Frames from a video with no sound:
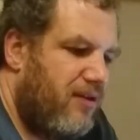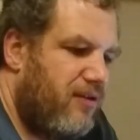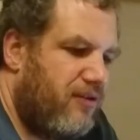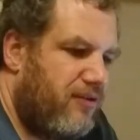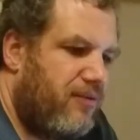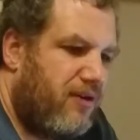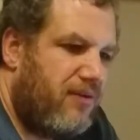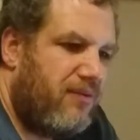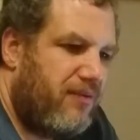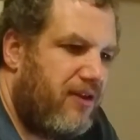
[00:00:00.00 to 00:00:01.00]
not the right
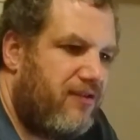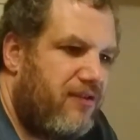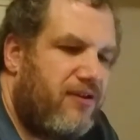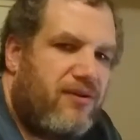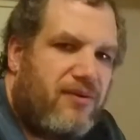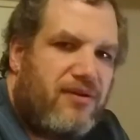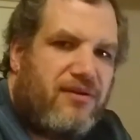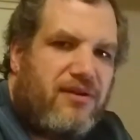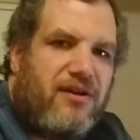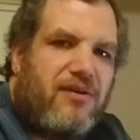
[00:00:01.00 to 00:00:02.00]
thing to do. And
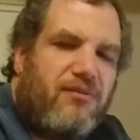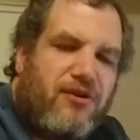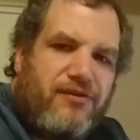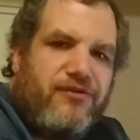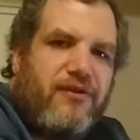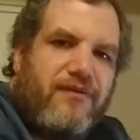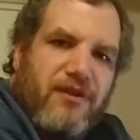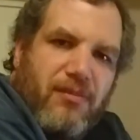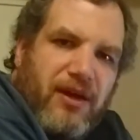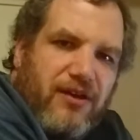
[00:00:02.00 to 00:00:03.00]
Microsoft
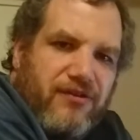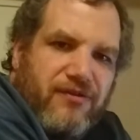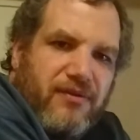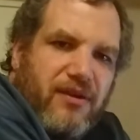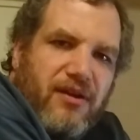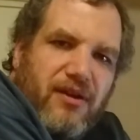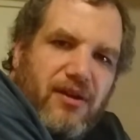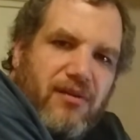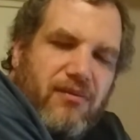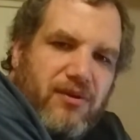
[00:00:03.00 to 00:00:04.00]
and the banks
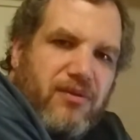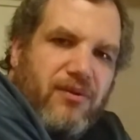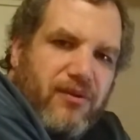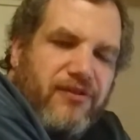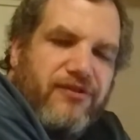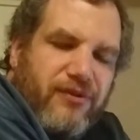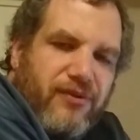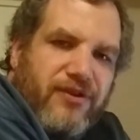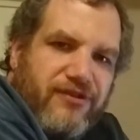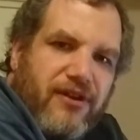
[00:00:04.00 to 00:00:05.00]
would
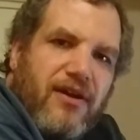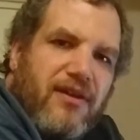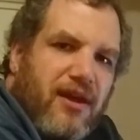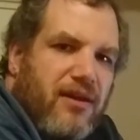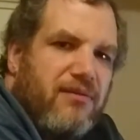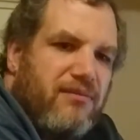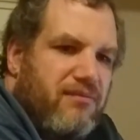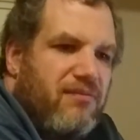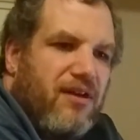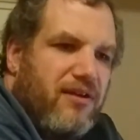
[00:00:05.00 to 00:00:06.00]
always say that
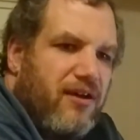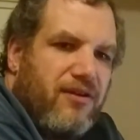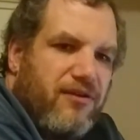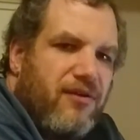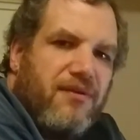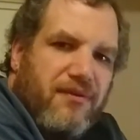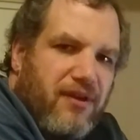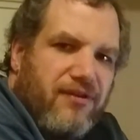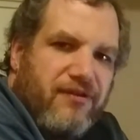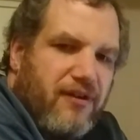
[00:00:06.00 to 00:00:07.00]
they don't do
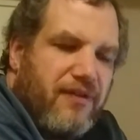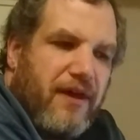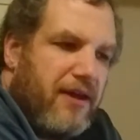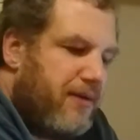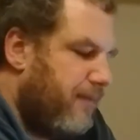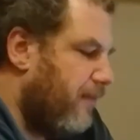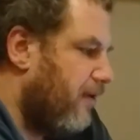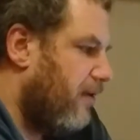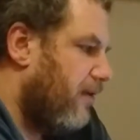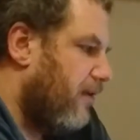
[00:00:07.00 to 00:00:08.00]
things like that.
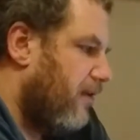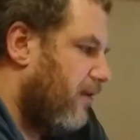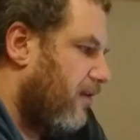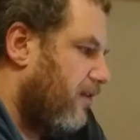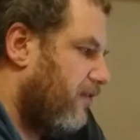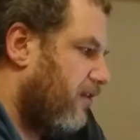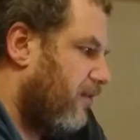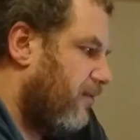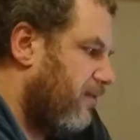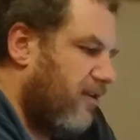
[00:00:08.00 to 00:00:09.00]
So
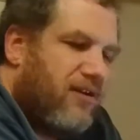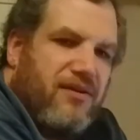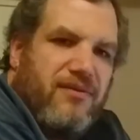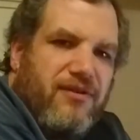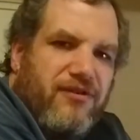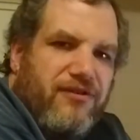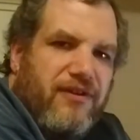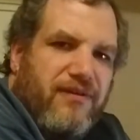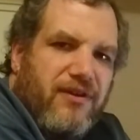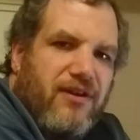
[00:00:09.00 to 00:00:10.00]
usually
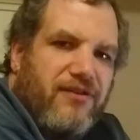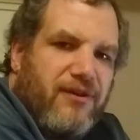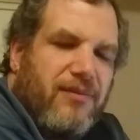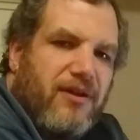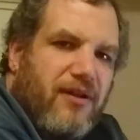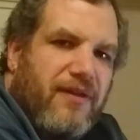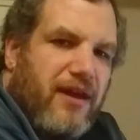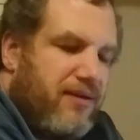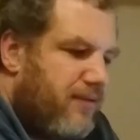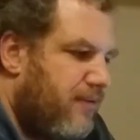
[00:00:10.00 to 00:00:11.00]
if you get something like
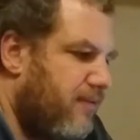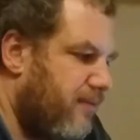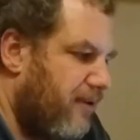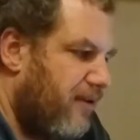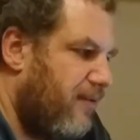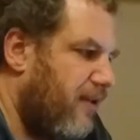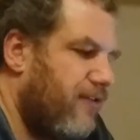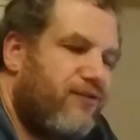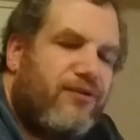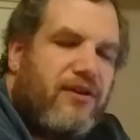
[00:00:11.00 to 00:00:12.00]
that, or
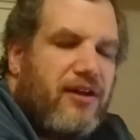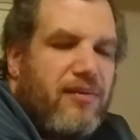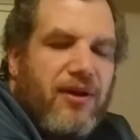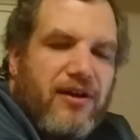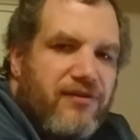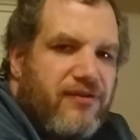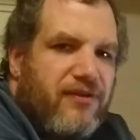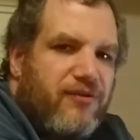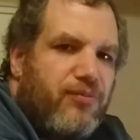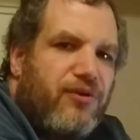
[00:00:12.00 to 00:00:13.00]
those sort of emails,
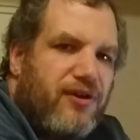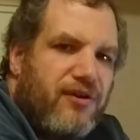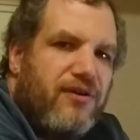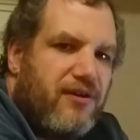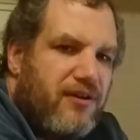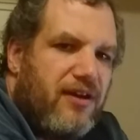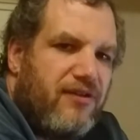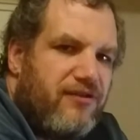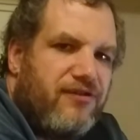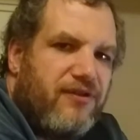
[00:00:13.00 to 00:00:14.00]
it's probably a good idea
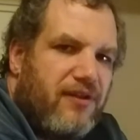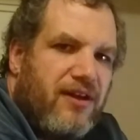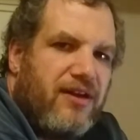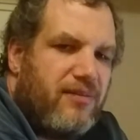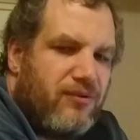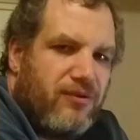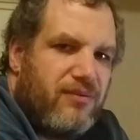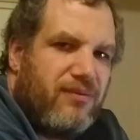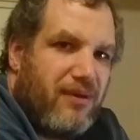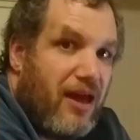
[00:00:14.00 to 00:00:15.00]
just to delete them or
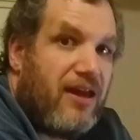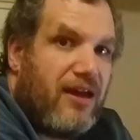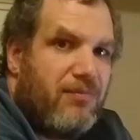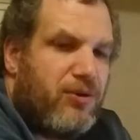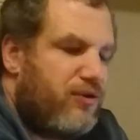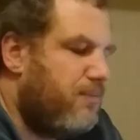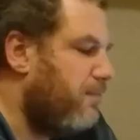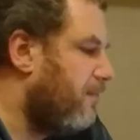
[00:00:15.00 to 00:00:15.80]
hang up on them.